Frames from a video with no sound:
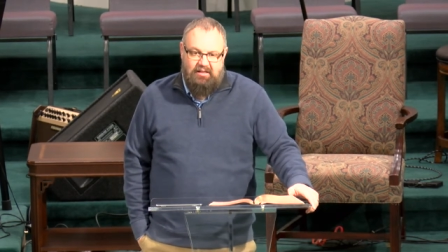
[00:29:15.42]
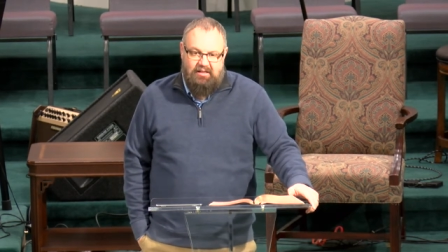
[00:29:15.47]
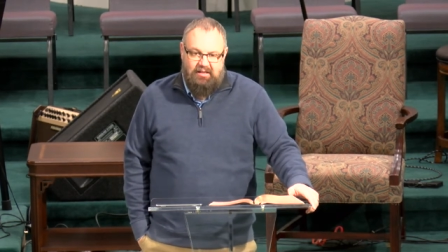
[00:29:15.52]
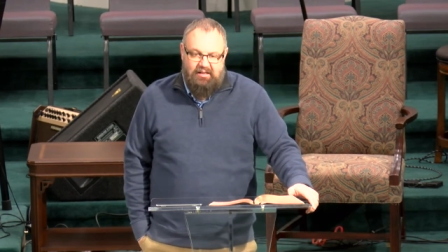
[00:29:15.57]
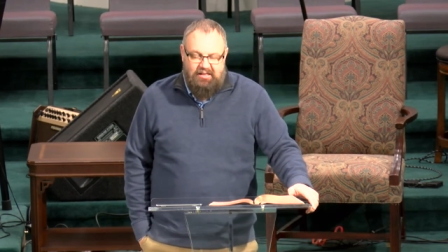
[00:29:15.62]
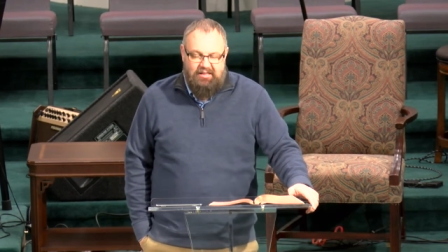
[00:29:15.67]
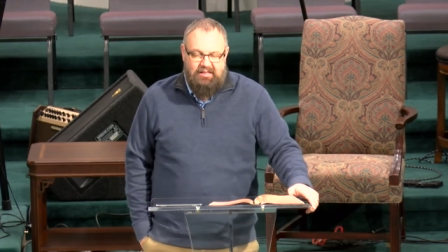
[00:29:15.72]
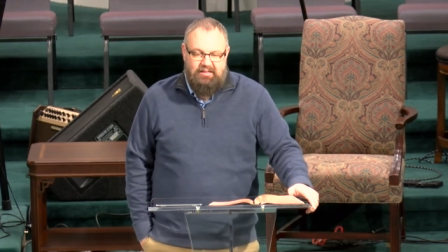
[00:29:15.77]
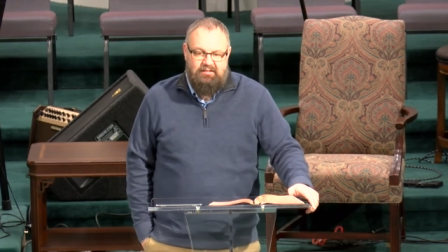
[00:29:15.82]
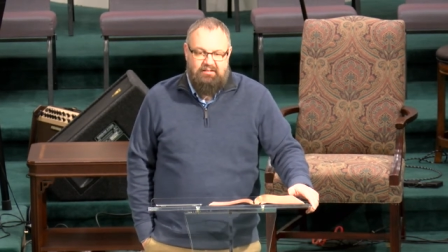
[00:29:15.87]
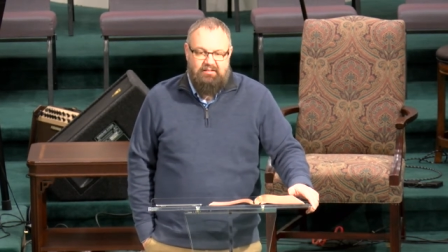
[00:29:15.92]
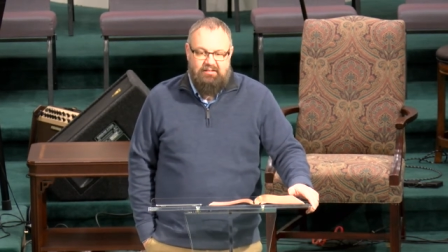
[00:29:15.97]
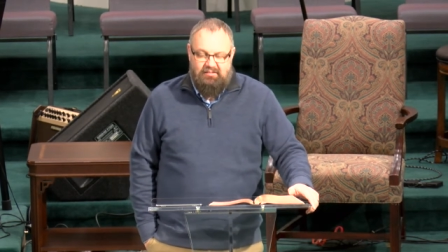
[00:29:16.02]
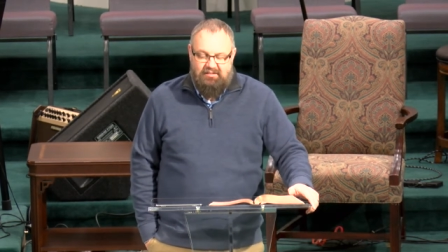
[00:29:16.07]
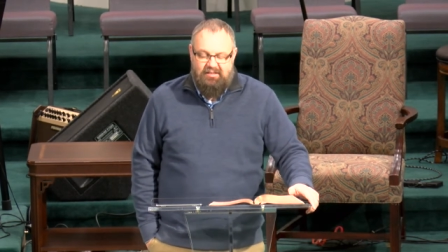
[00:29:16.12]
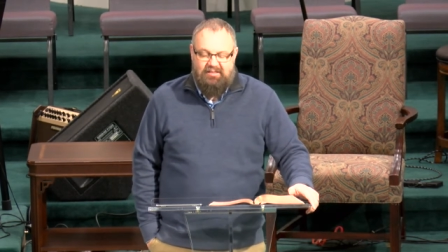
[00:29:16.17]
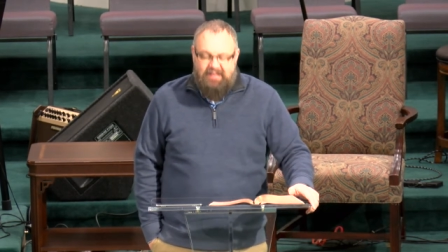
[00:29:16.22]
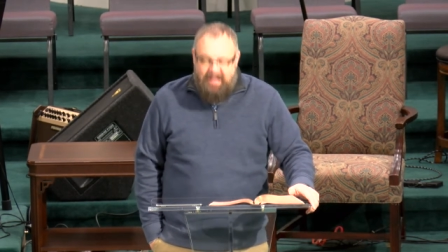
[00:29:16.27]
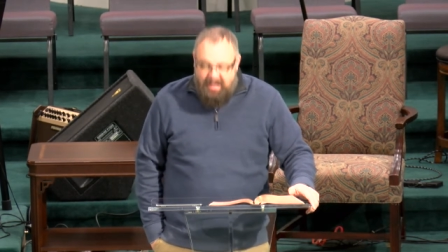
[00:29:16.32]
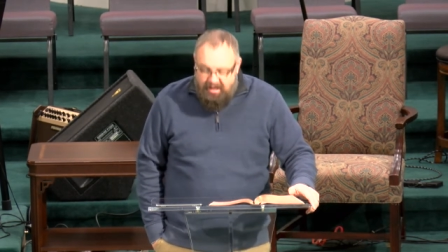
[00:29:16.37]
in
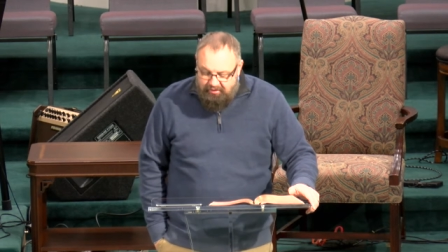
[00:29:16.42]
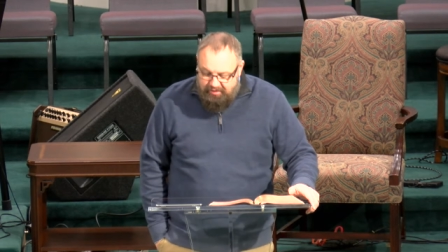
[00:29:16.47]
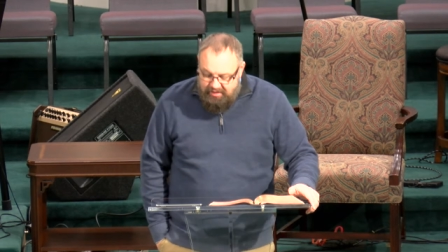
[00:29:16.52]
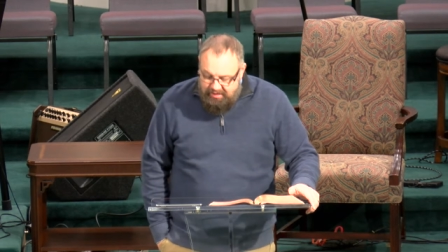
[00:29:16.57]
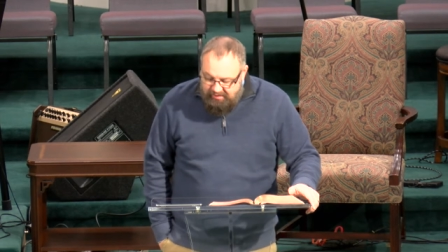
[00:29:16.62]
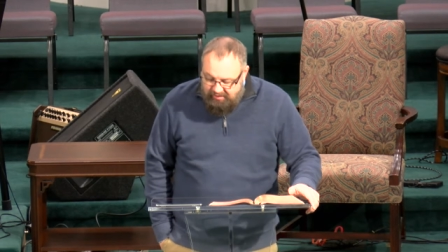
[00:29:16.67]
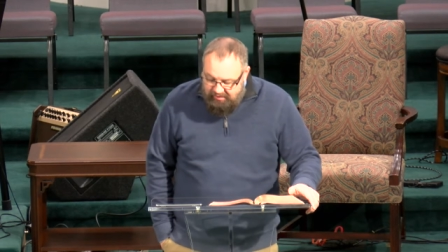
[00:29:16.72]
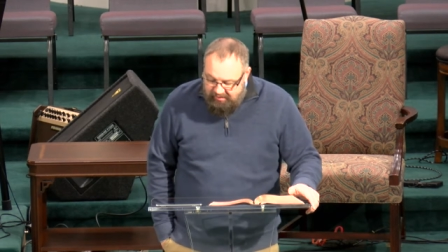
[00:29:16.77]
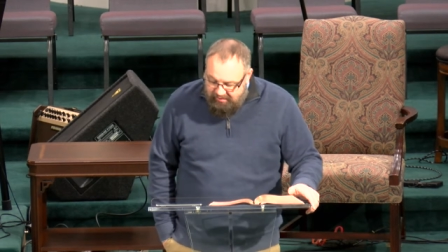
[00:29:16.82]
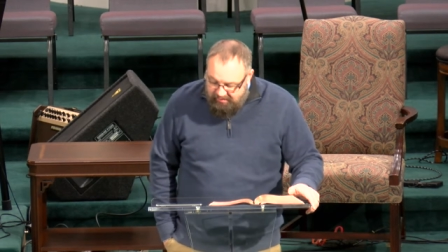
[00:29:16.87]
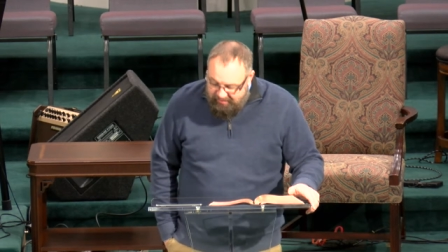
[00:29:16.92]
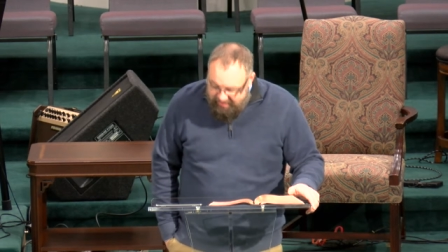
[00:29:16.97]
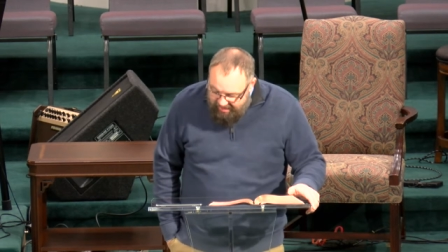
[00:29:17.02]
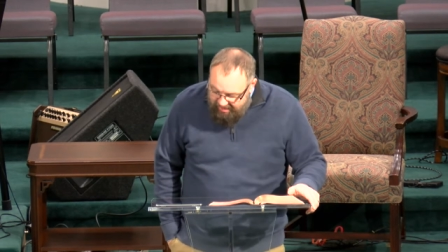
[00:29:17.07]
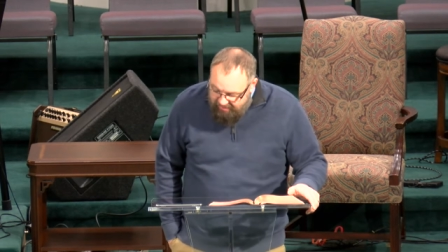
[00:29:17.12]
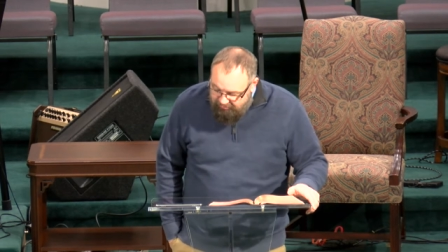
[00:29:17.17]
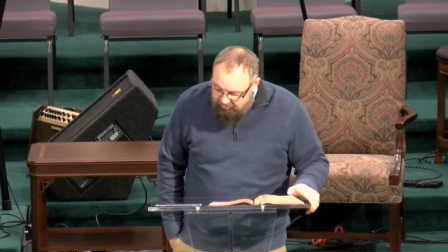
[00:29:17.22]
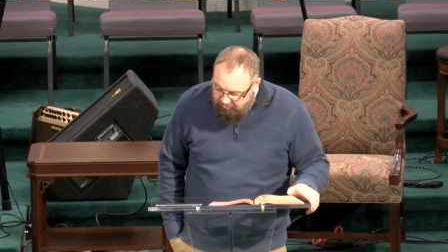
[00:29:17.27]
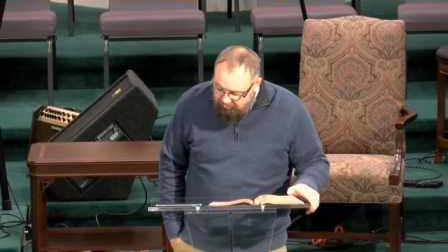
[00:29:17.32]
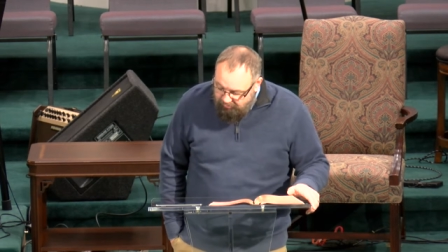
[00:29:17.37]
the doubting
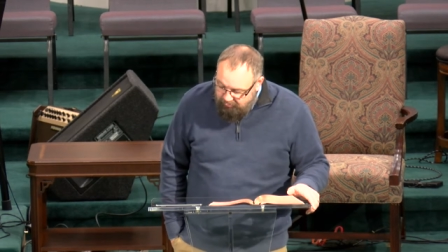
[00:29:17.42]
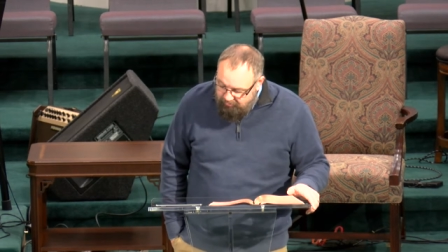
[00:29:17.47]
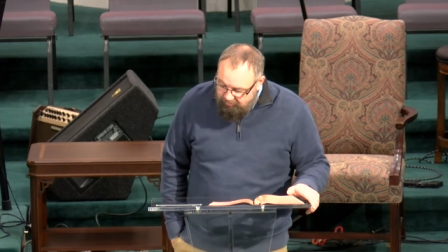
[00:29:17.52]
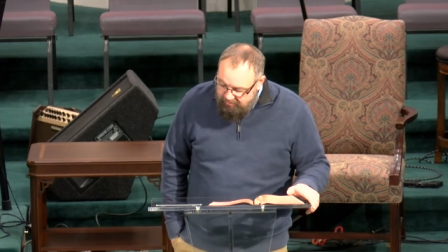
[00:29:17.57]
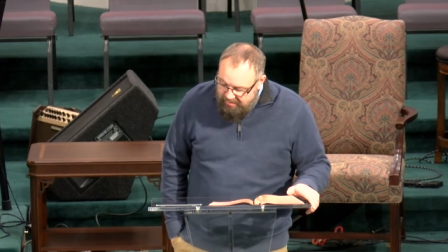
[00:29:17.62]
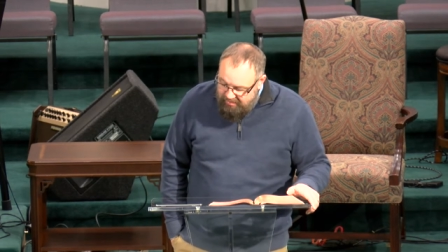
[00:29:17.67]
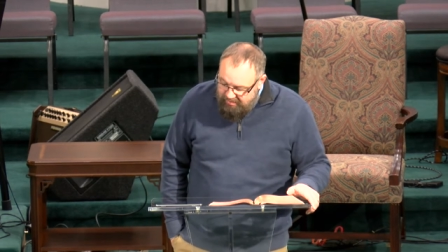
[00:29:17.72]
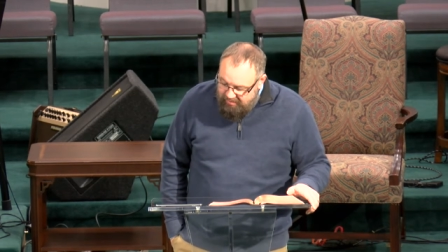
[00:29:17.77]
castle